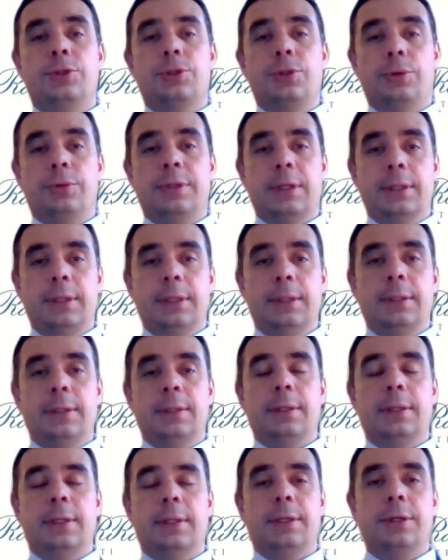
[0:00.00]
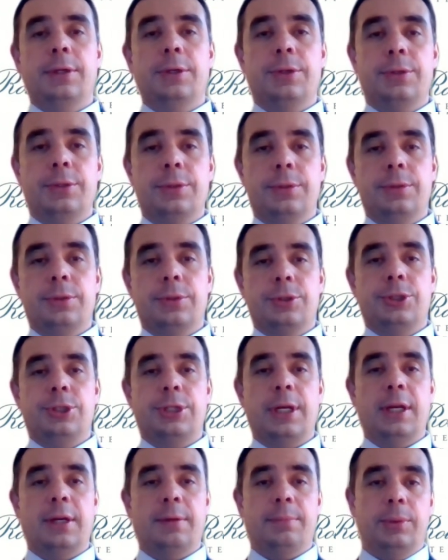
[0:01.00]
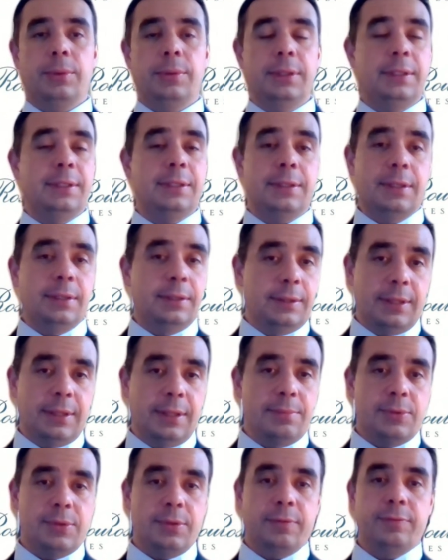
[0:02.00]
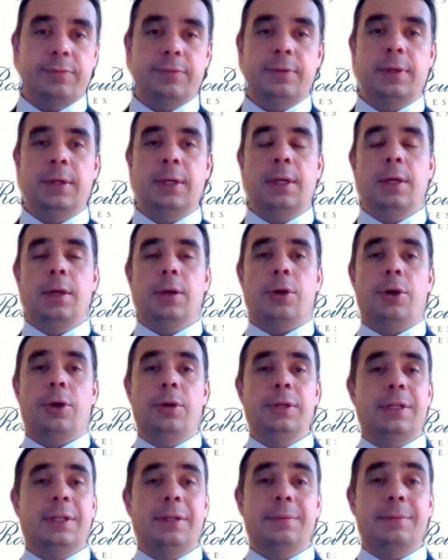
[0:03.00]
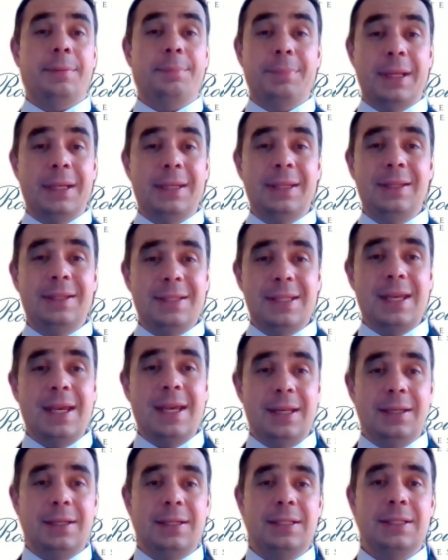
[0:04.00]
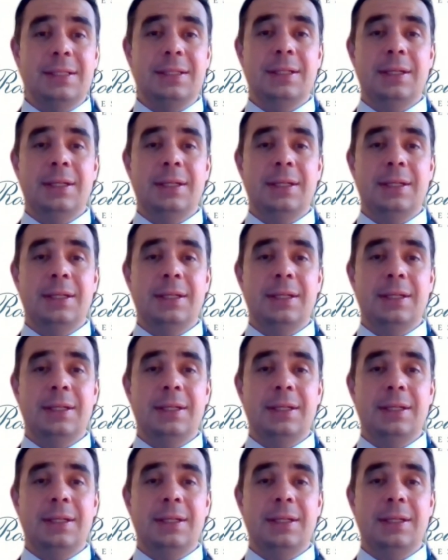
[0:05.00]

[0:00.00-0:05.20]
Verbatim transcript: totally uh, shareable in, in, terms of content. But in the end,